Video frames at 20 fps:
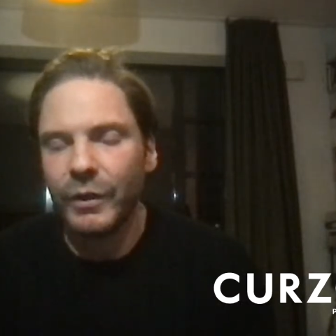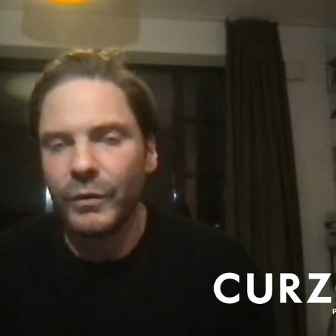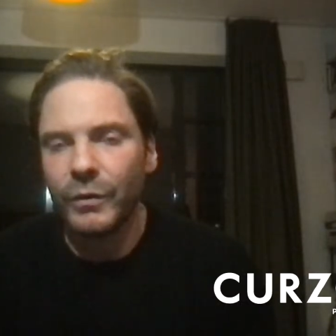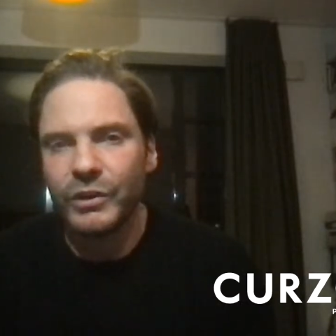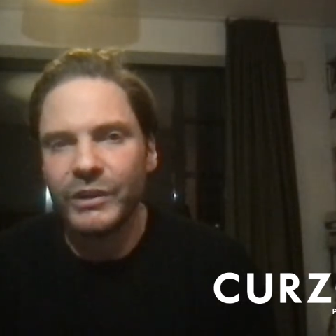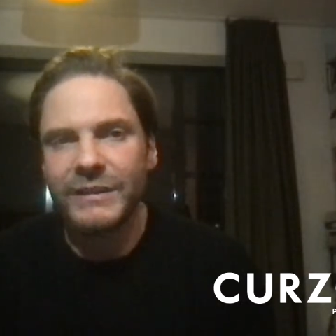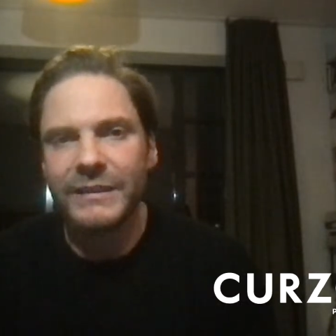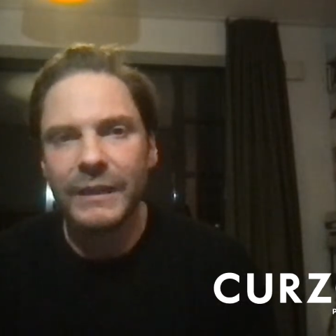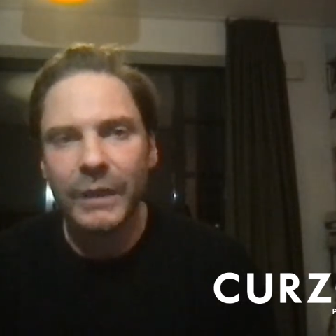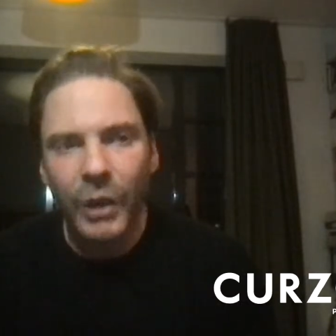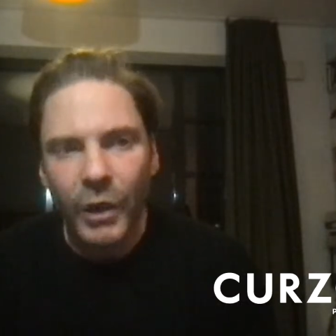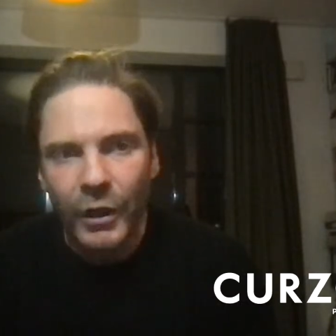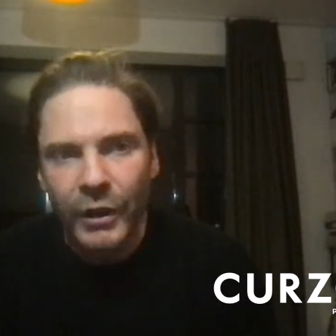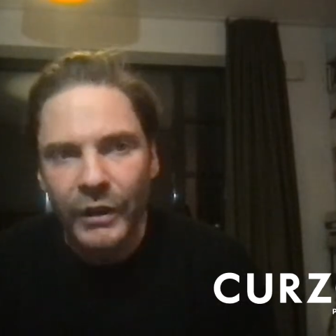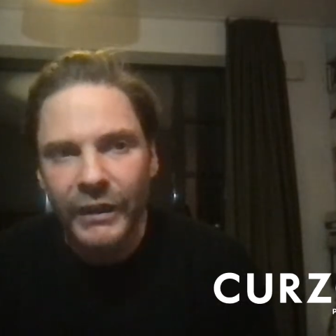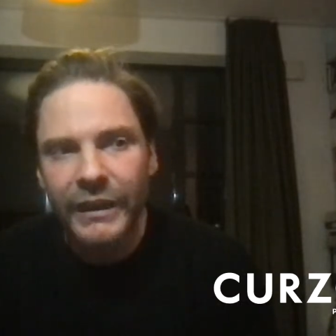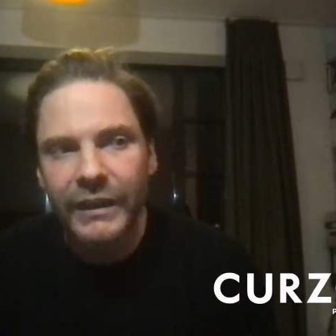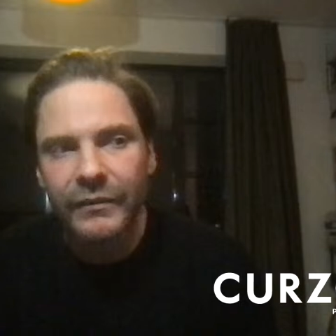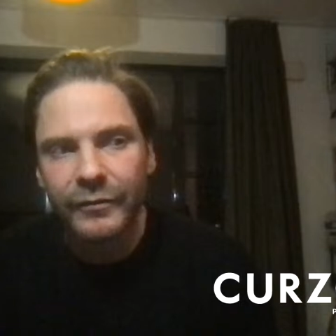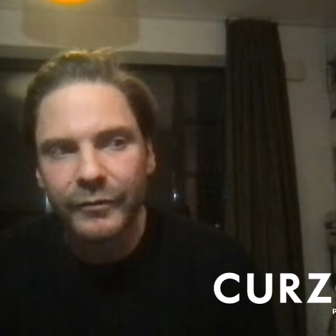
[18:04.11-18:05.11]
just
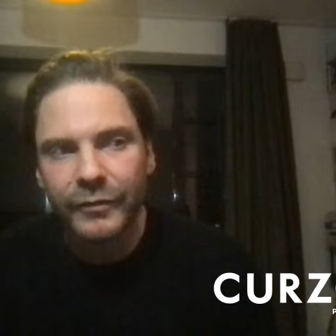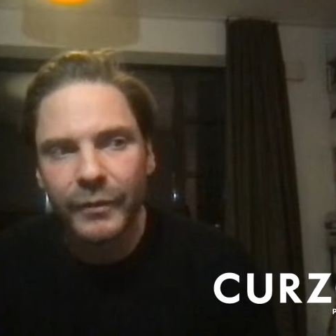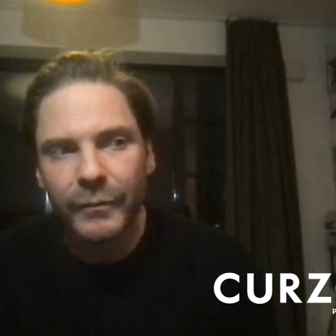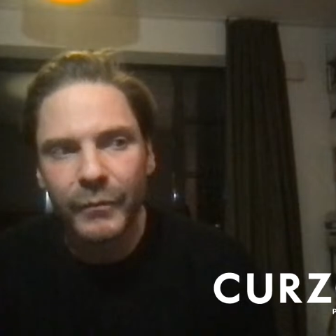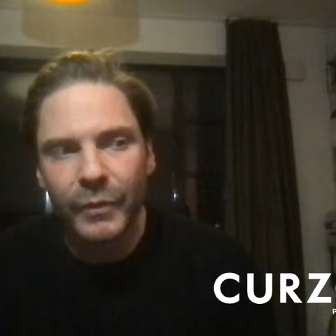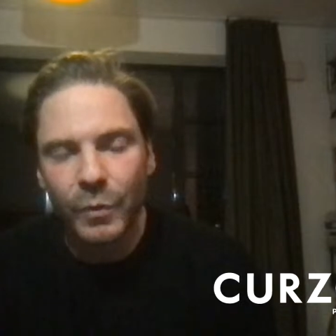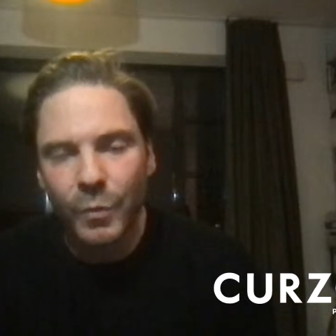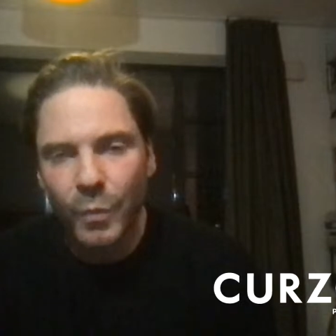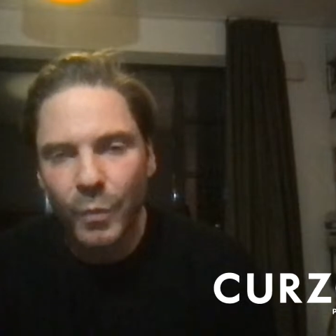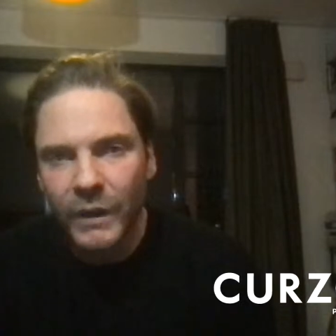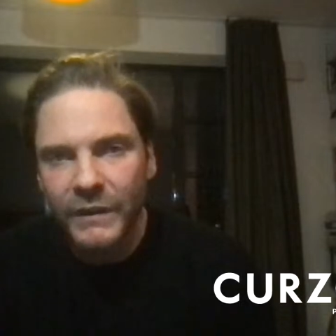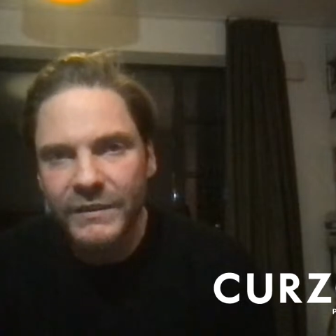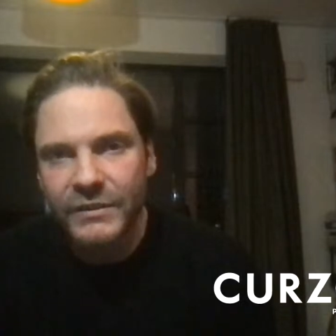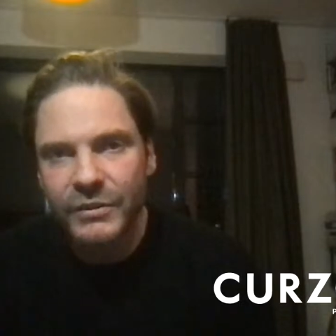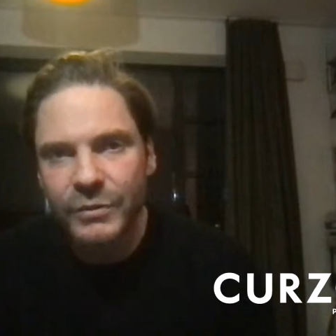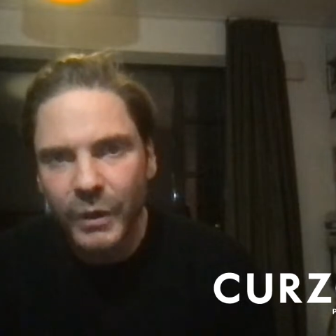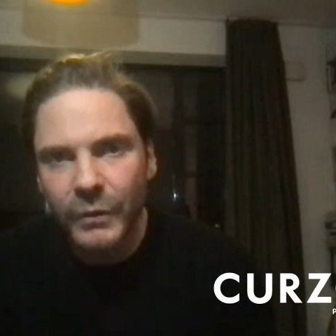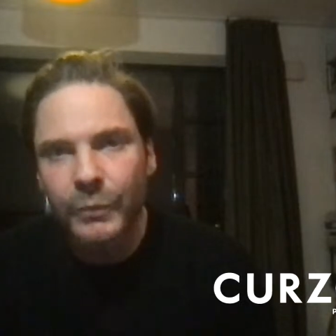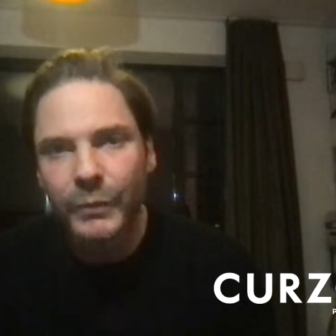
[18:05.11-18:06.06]
learning from the ones who are